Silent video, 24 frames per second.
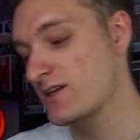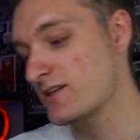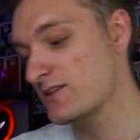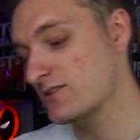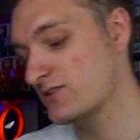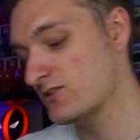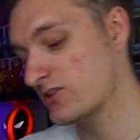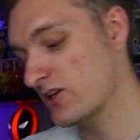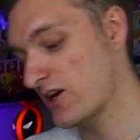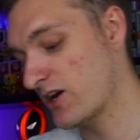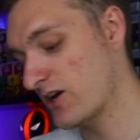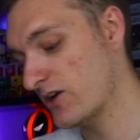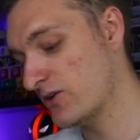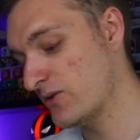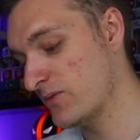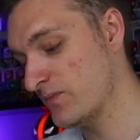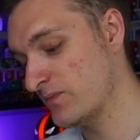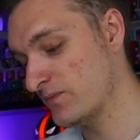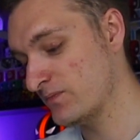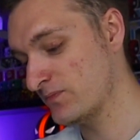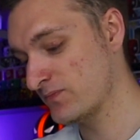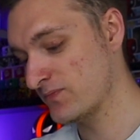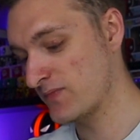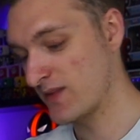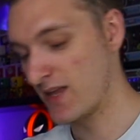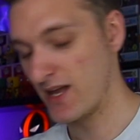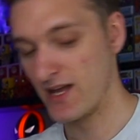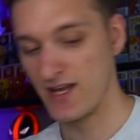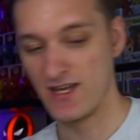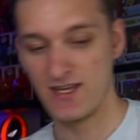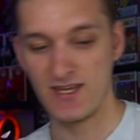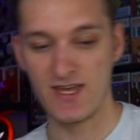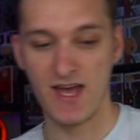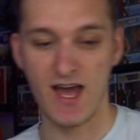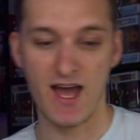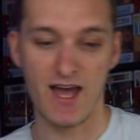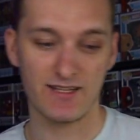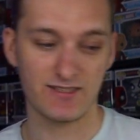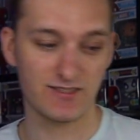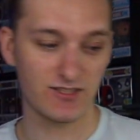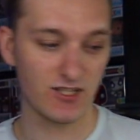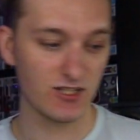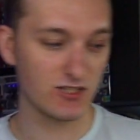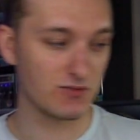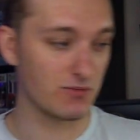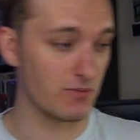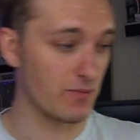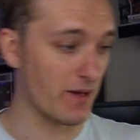So yeah, it's
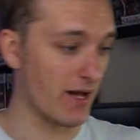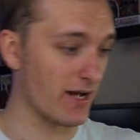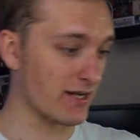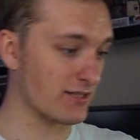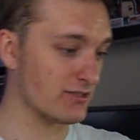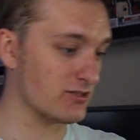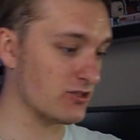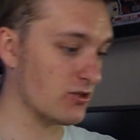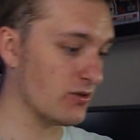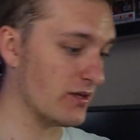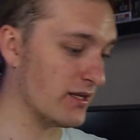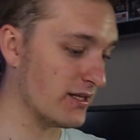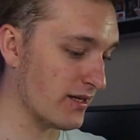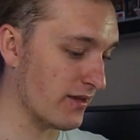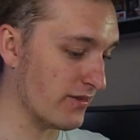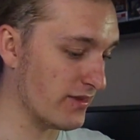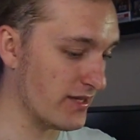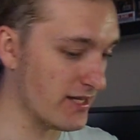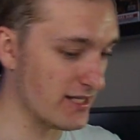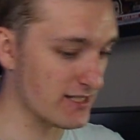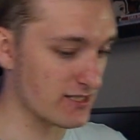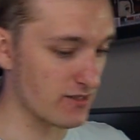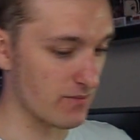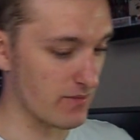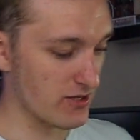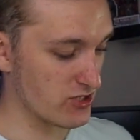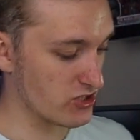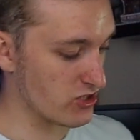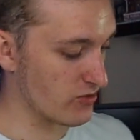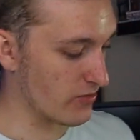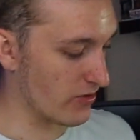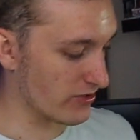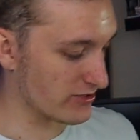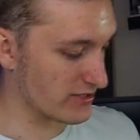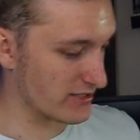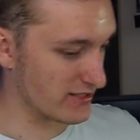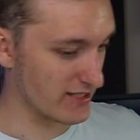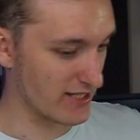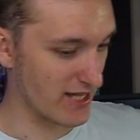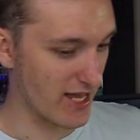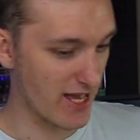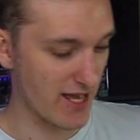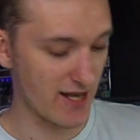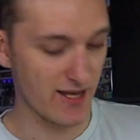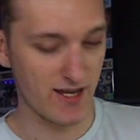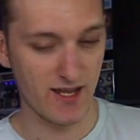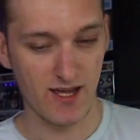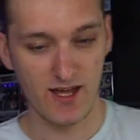good to be back doing these mystery boxes
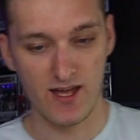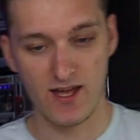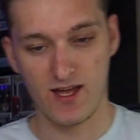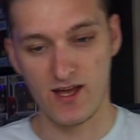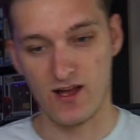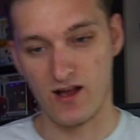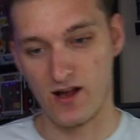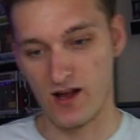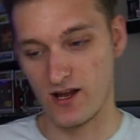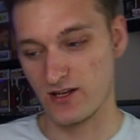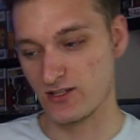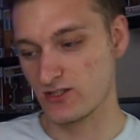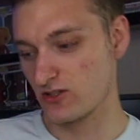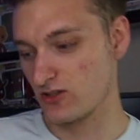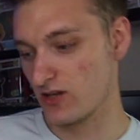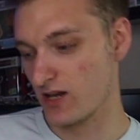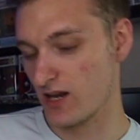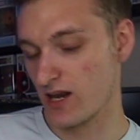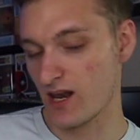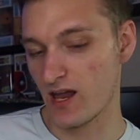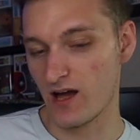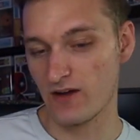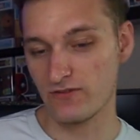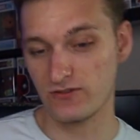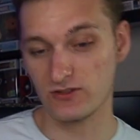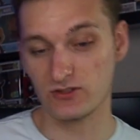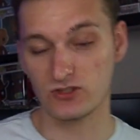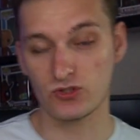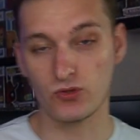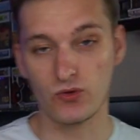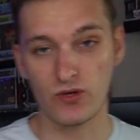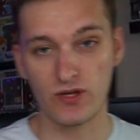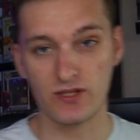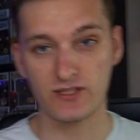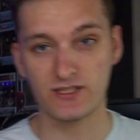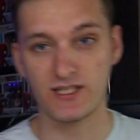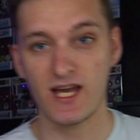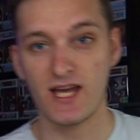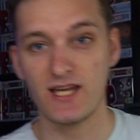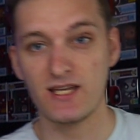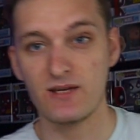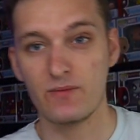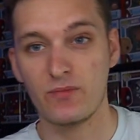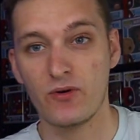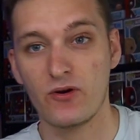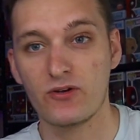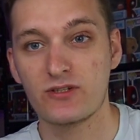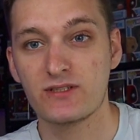again. I do love
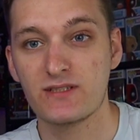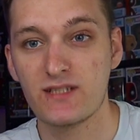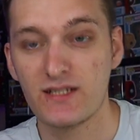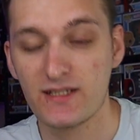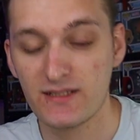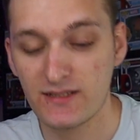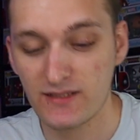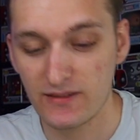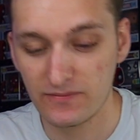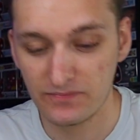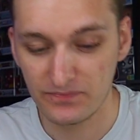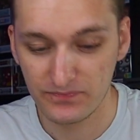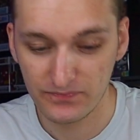ToyUSA boxes.